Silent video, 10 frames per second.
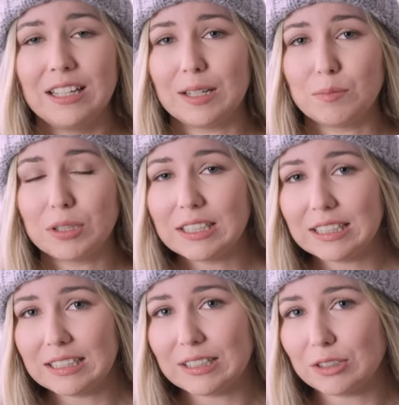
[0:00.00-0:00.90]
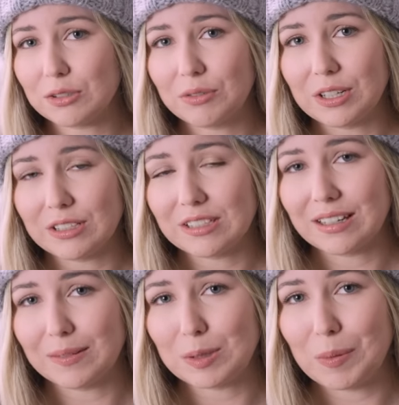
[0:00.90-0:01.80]
completely knitter's fault.
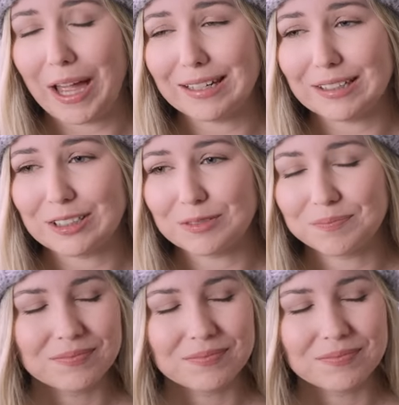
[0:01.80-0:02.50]
I was a bad knitter.